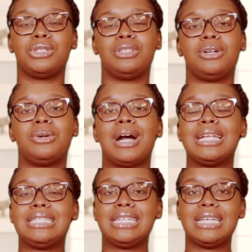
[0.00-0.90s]
So I
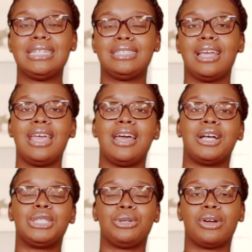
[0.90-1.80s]
did.
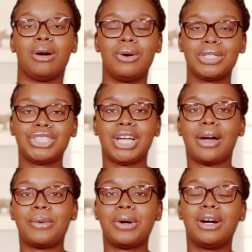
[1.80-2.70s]
I took a hot
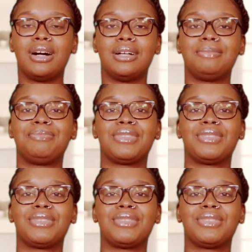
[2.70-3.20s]
shower,